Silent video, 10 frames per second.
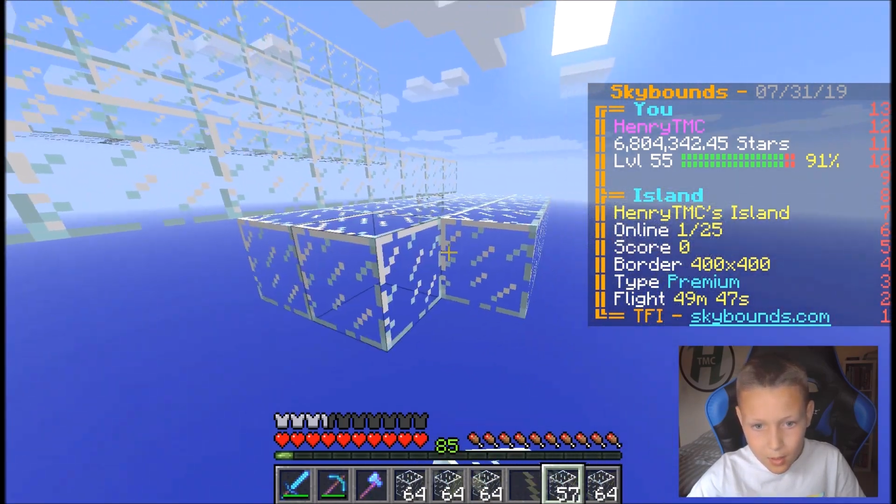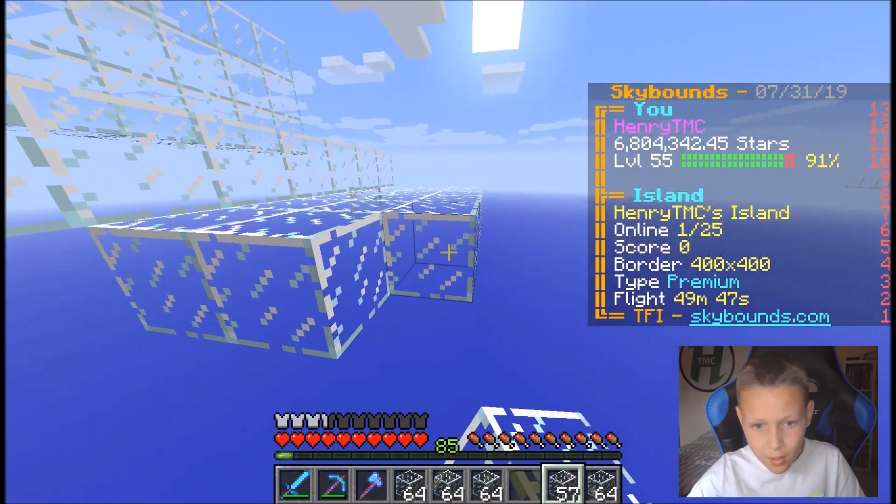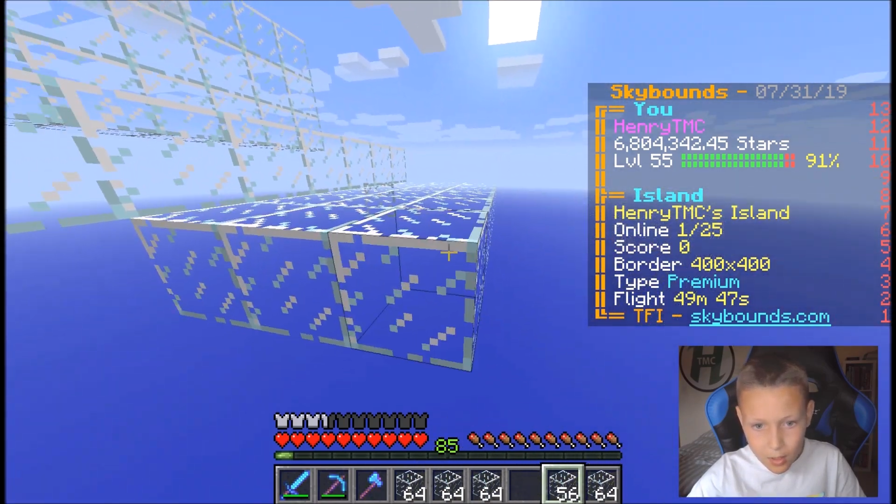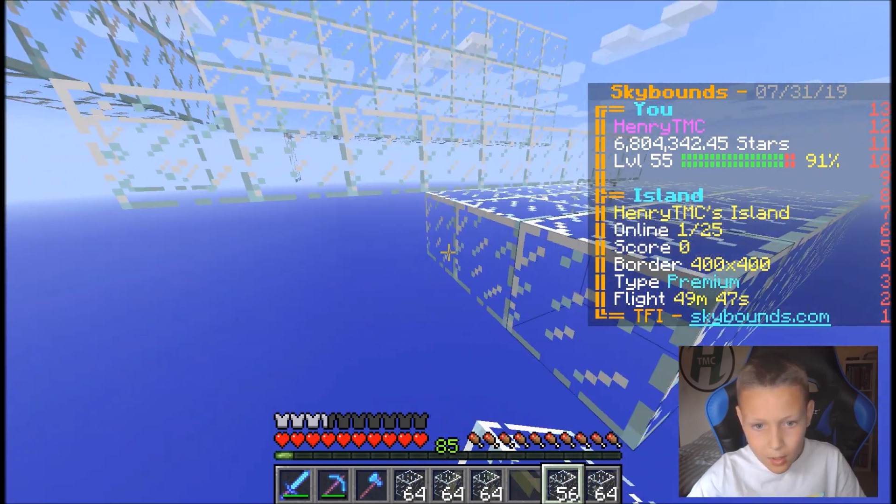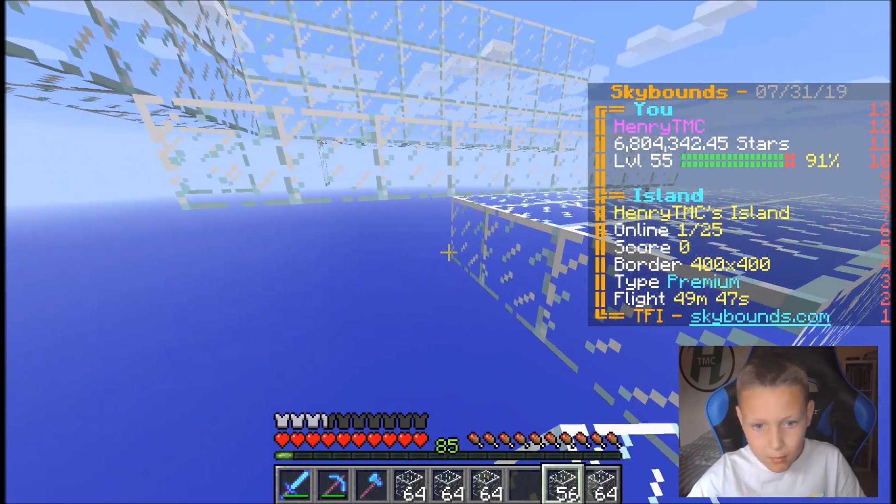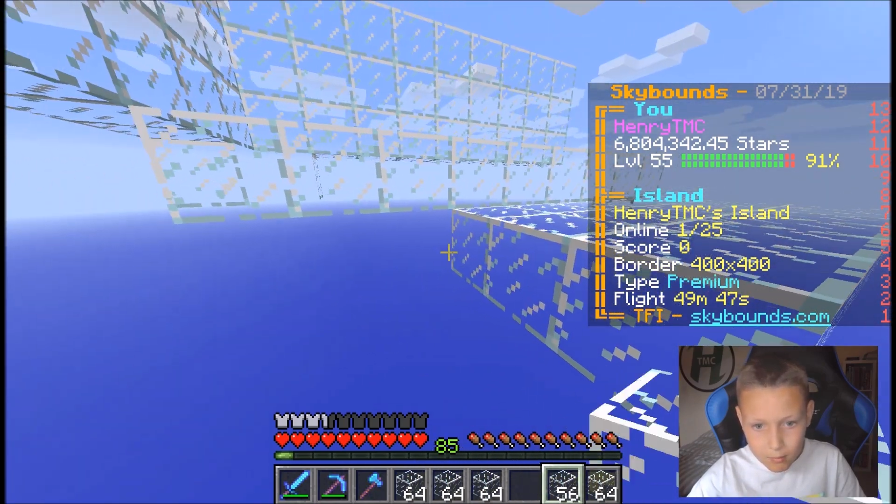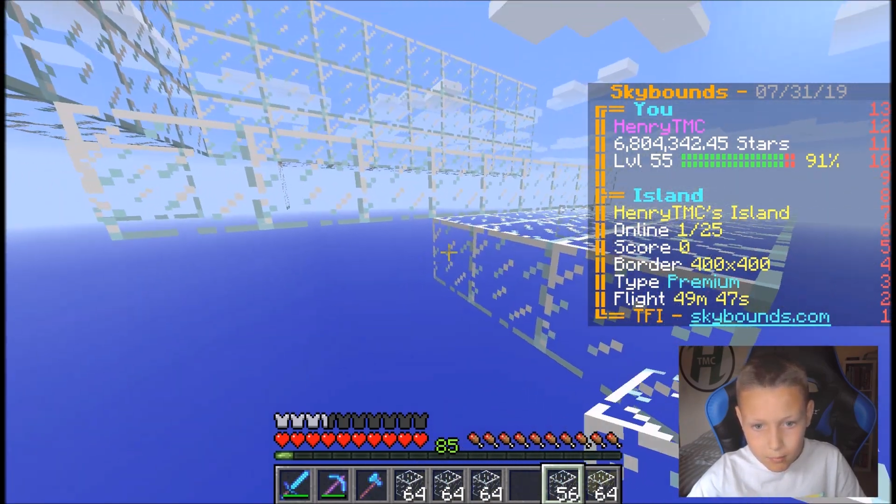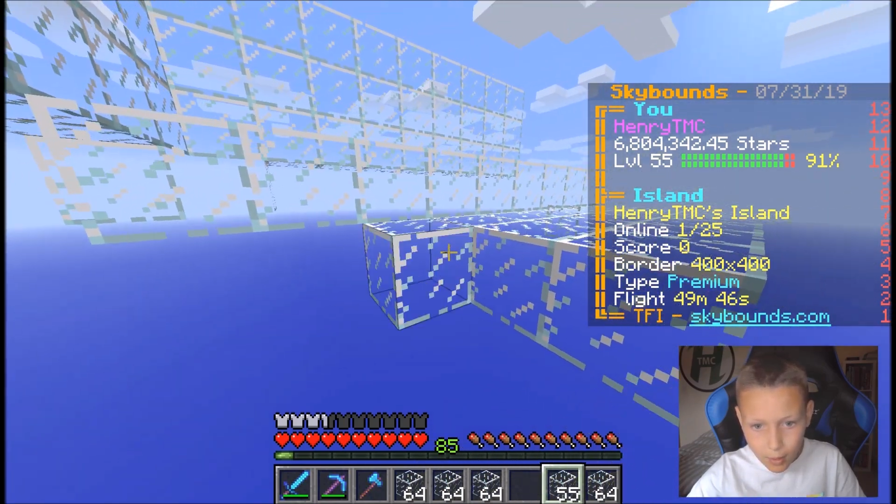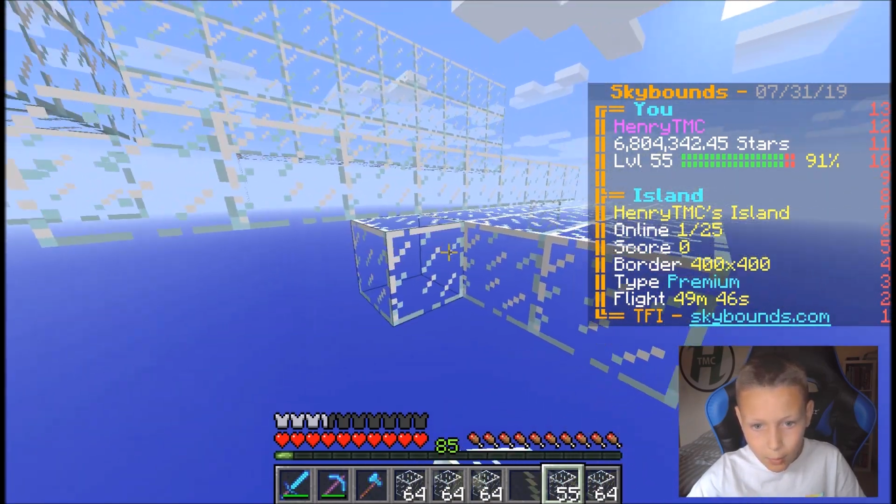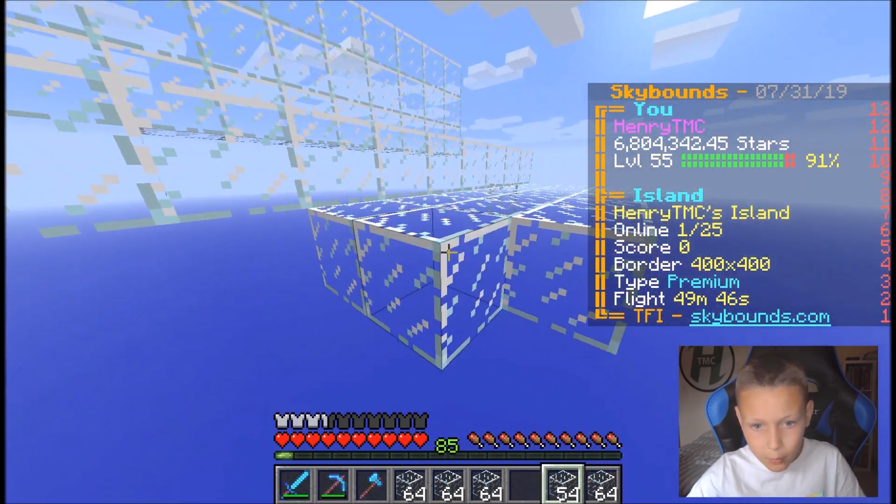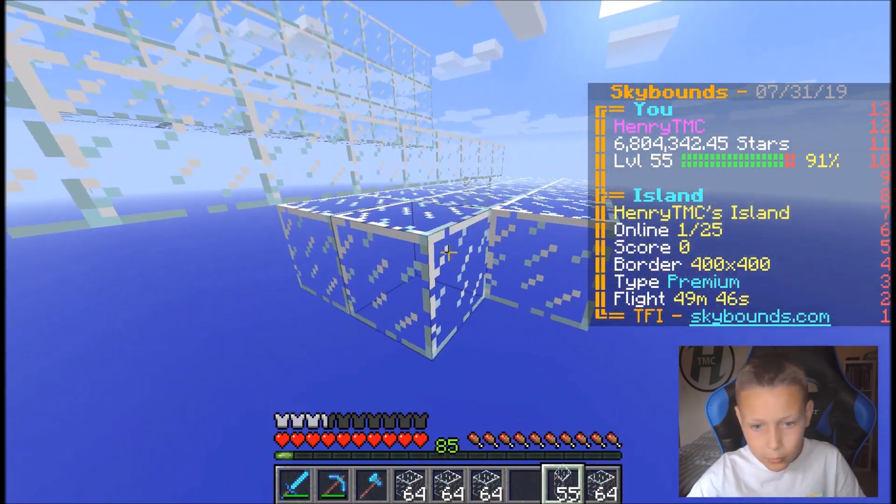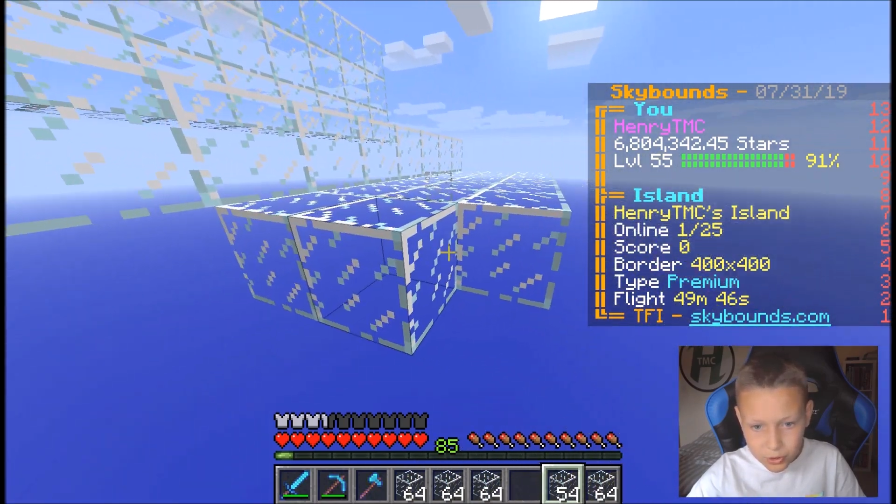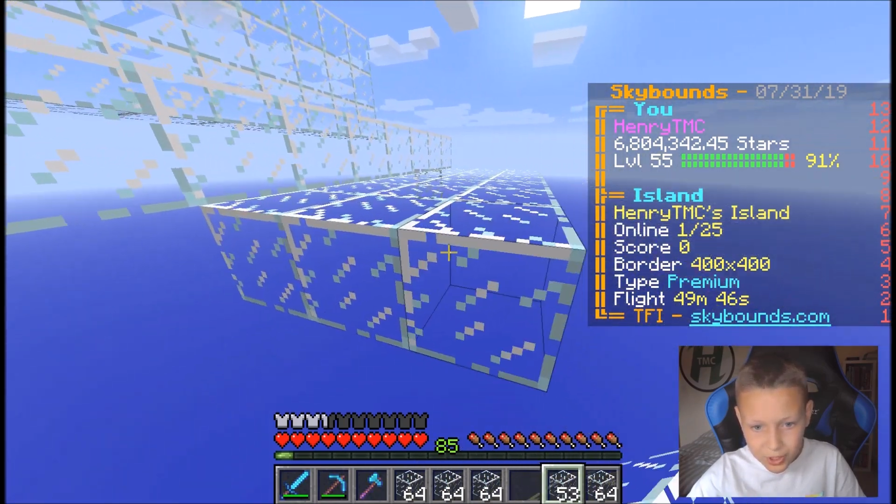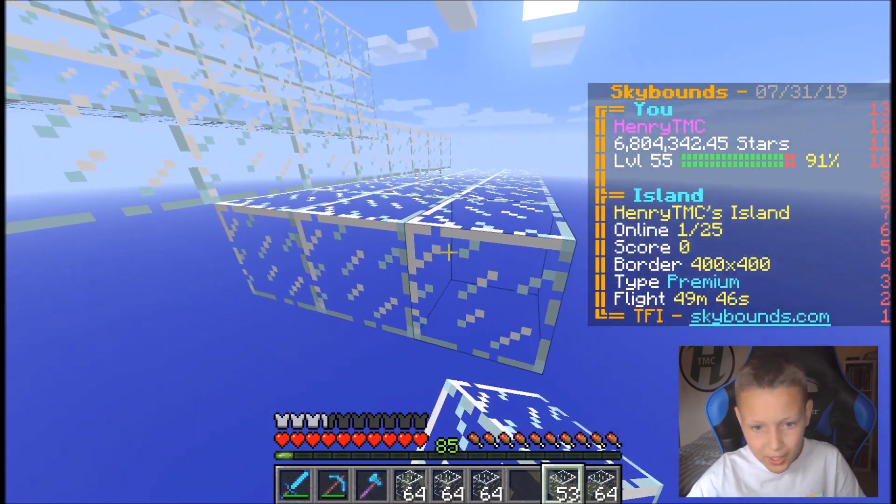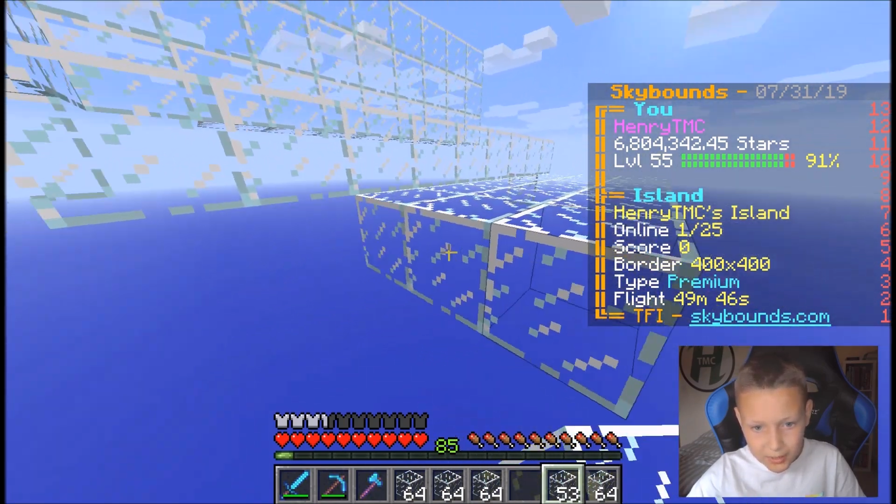Um, but I will
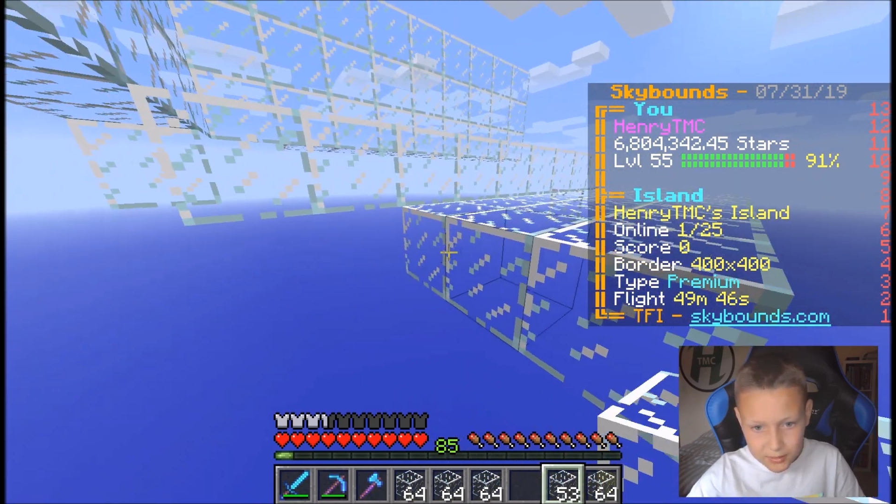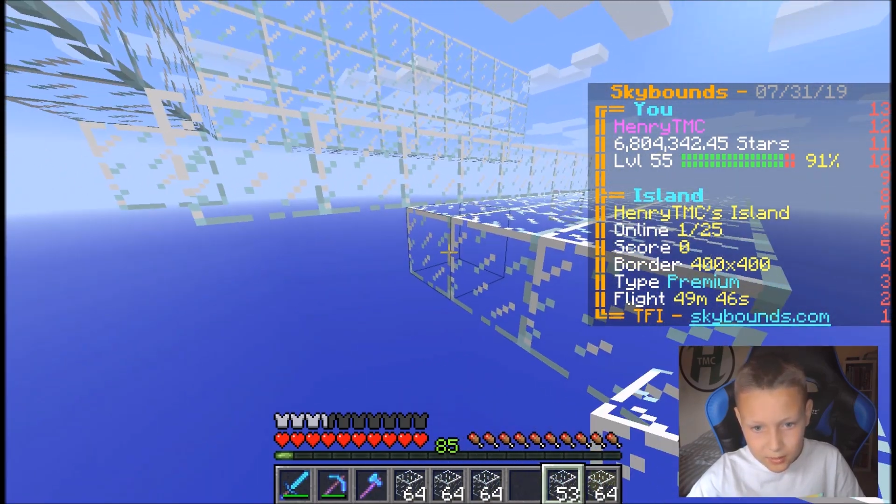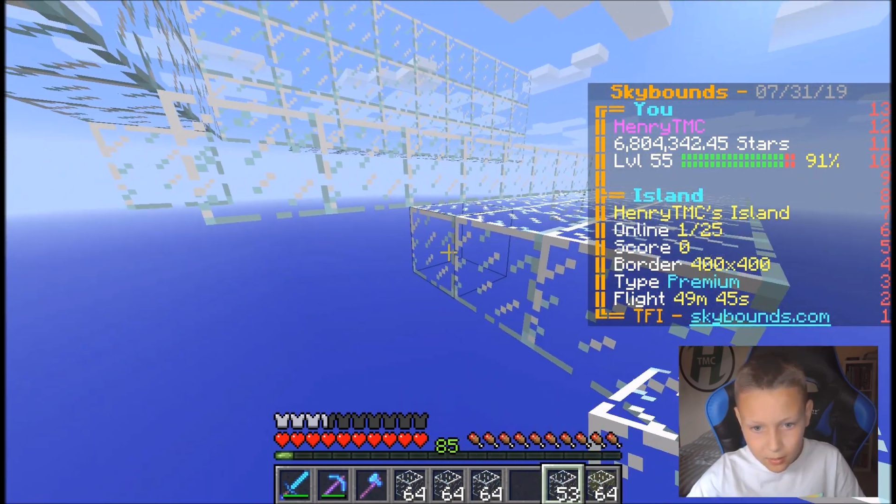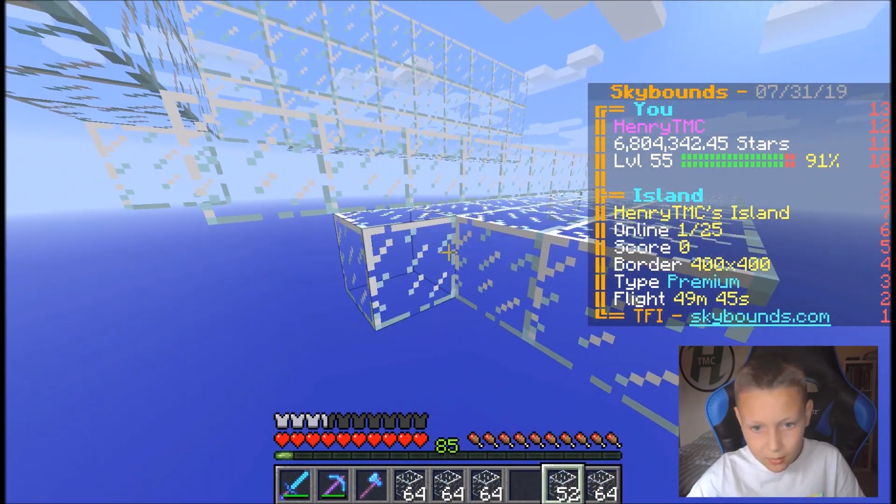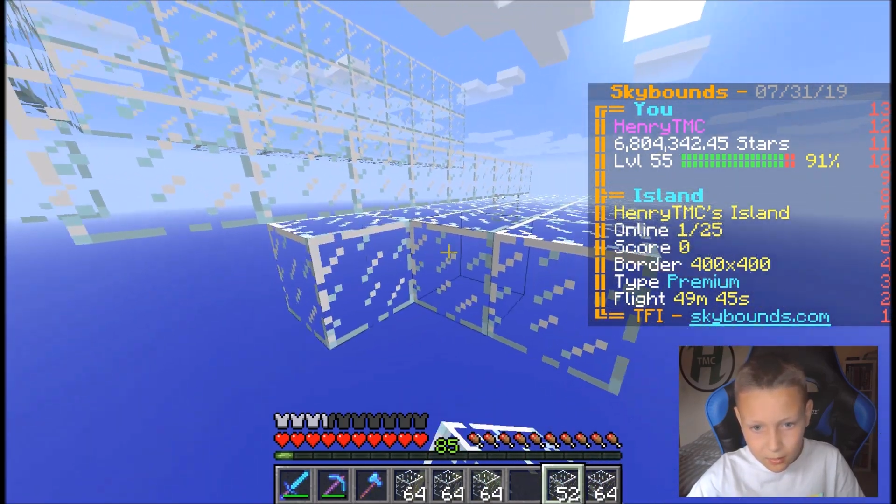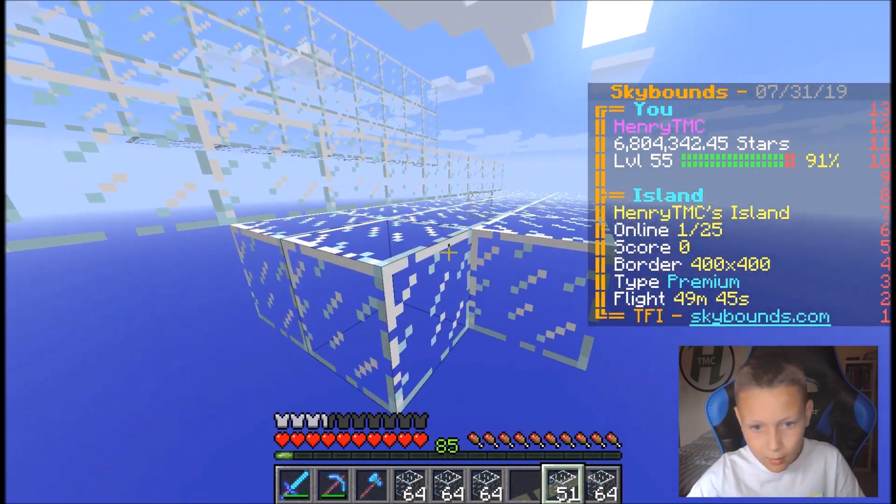check so